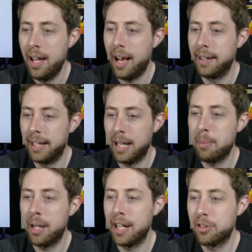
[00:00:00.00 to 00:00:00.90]
And then I
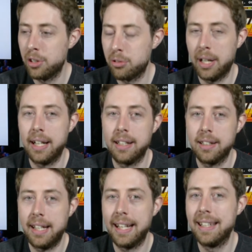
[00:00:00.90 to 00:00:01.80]
might actually try
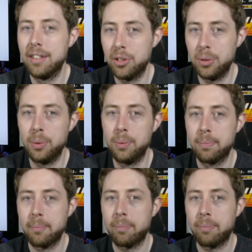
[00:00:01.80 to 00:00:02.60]
and get into